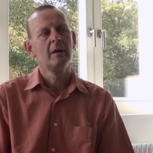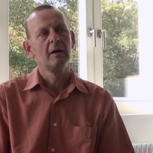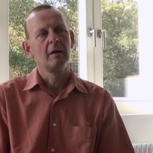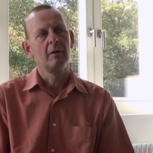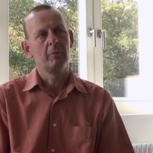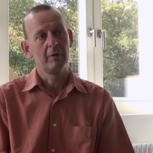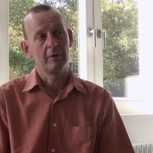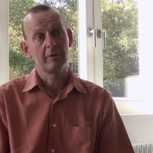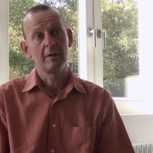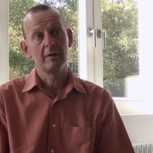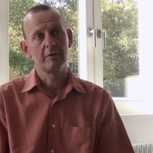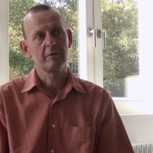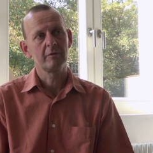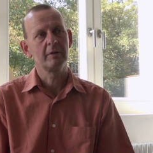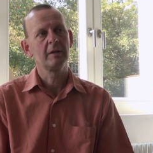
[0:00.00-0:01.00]
with
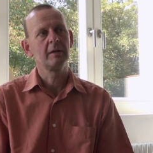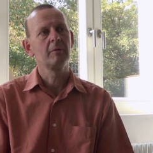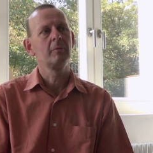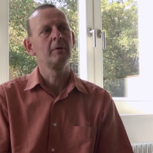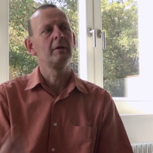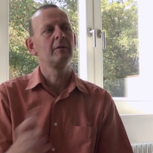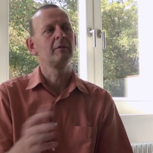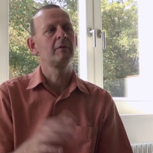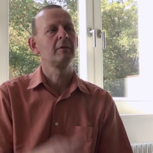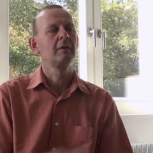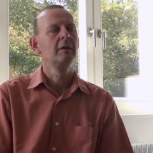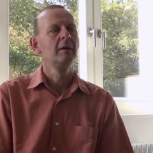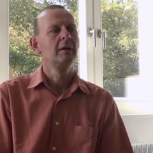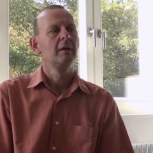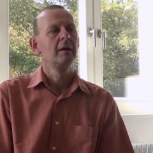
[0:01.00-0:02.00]
history, with,
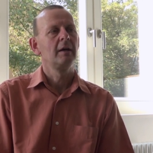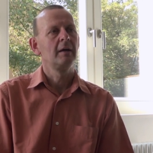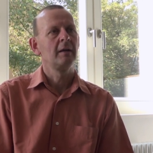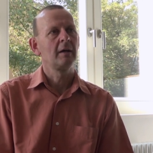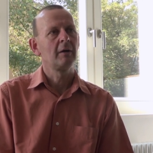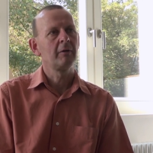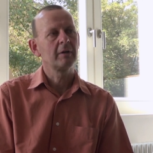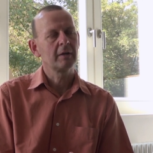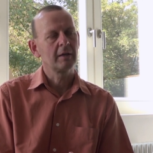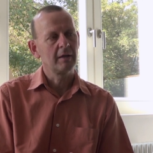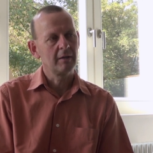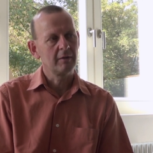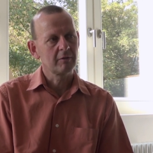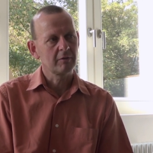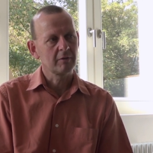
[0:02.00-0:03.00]
in our
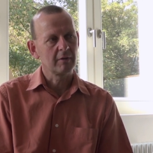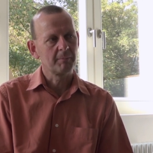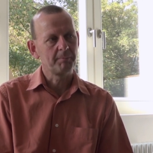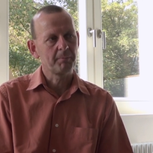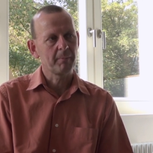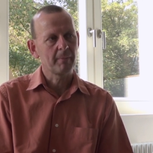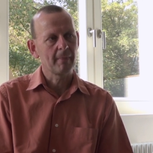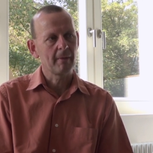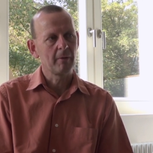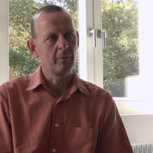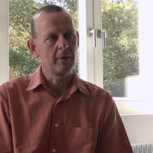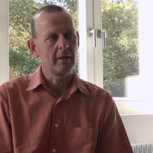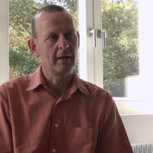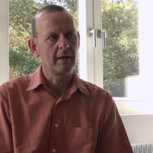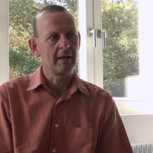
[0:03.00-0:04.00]
case,
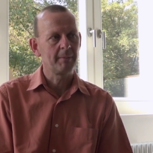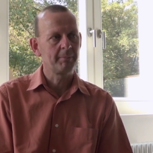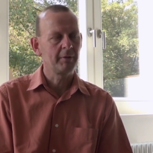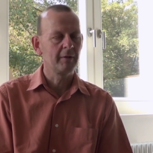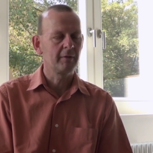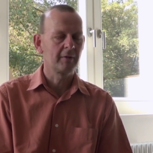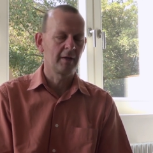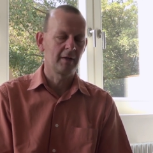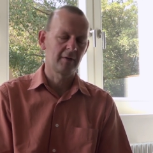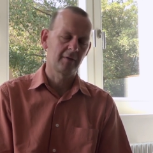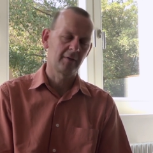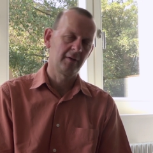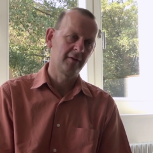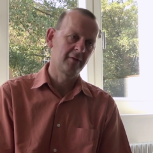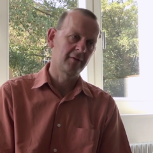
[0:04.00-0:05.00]
we are happy
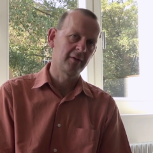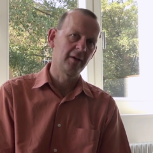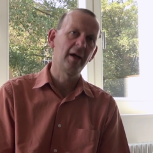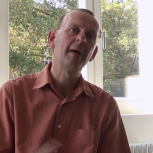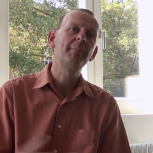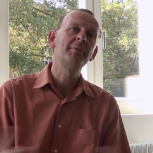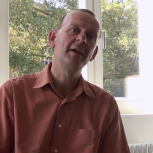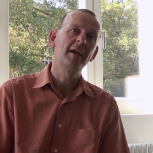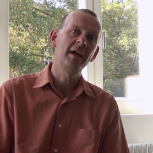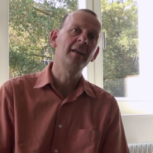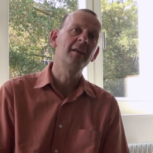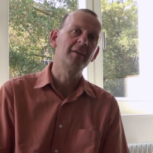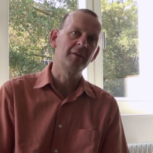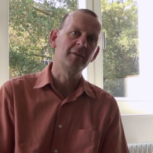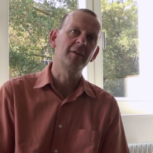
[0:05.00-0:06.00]
that it's a happy
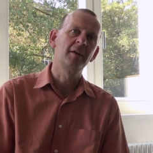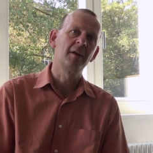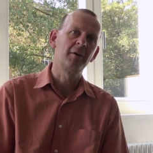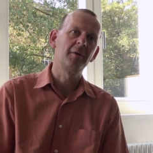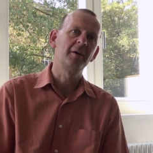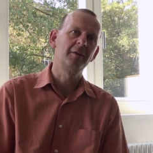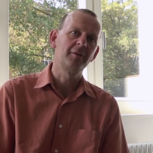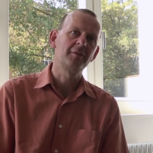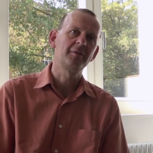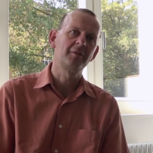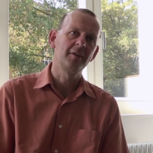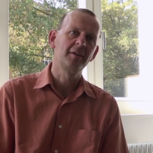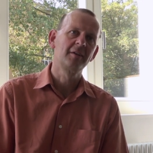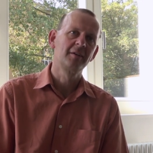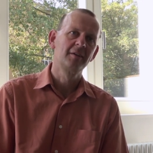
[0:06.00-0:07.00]
end in our
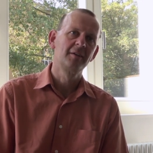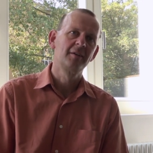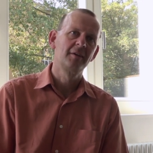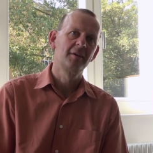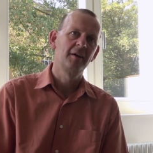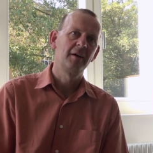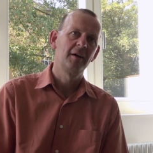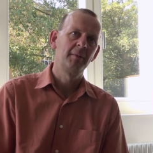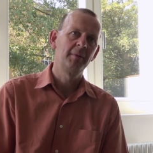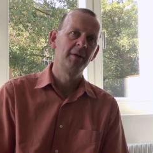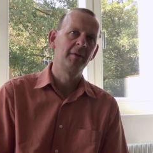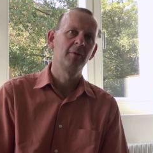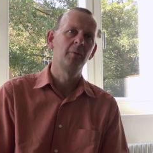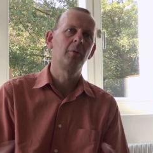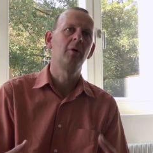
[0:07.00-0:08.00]
history. I
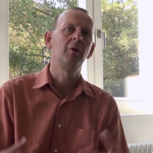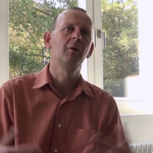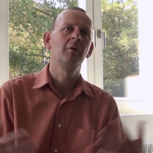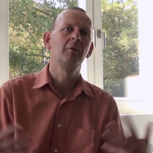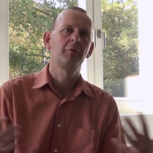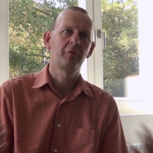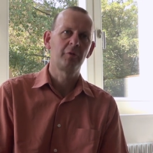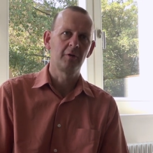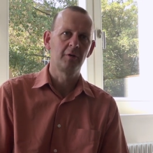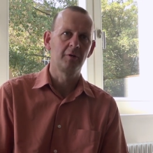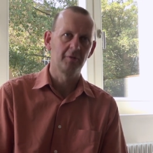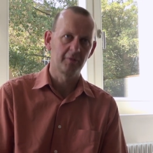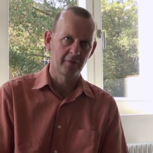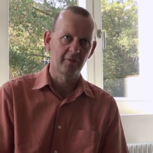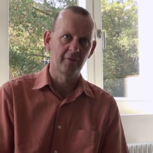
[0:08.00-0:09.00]
mean, the wall
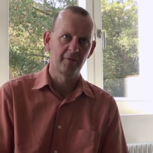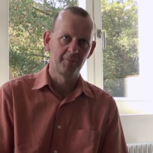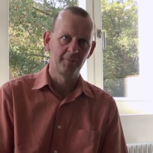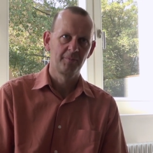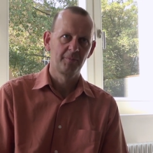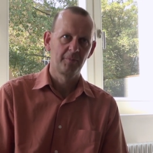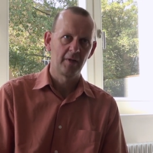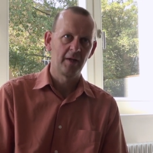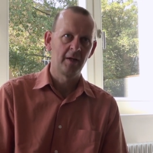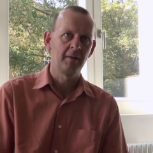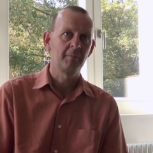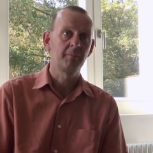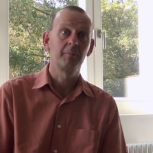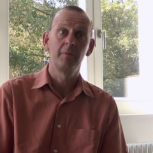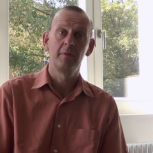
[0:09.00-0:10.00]
falls,
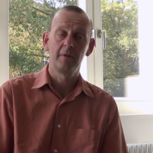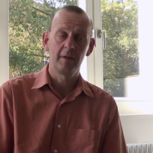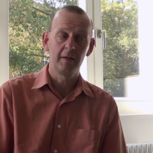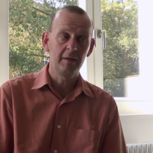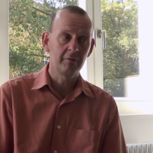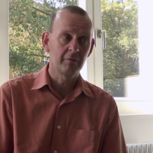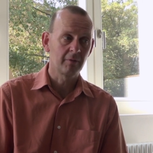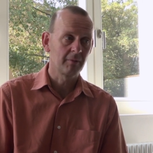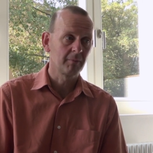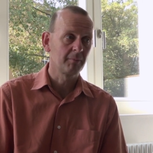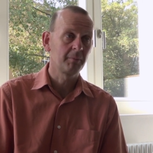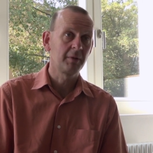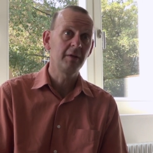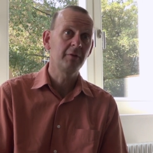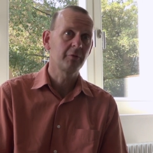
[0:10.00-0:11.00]
and even
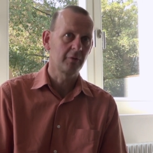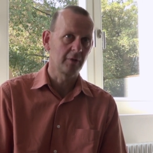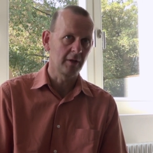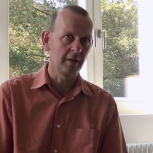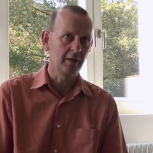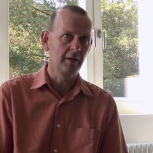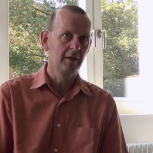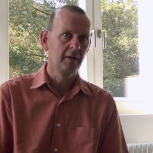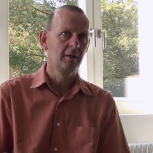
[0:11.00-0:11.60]
peacefully,